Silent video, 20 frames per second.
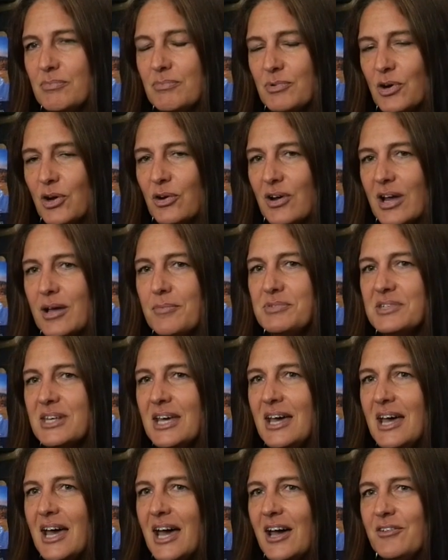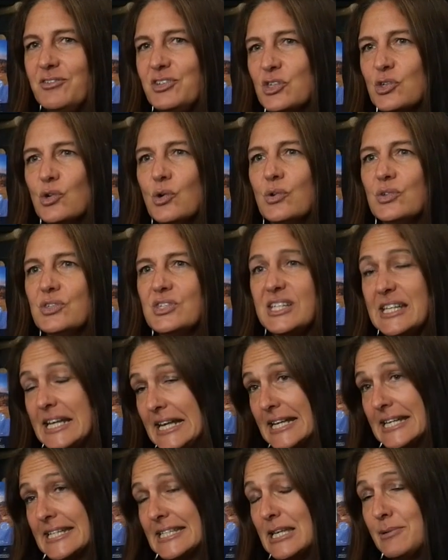programs have just caused
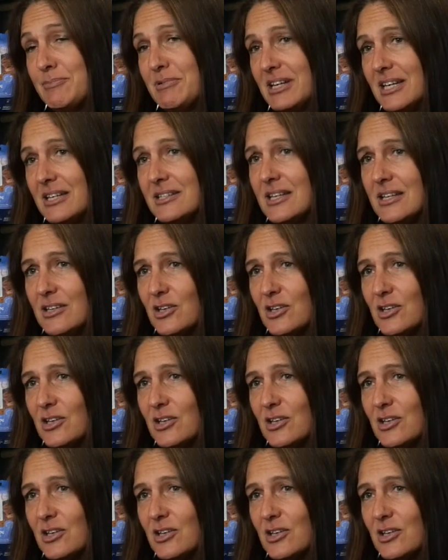sleepiness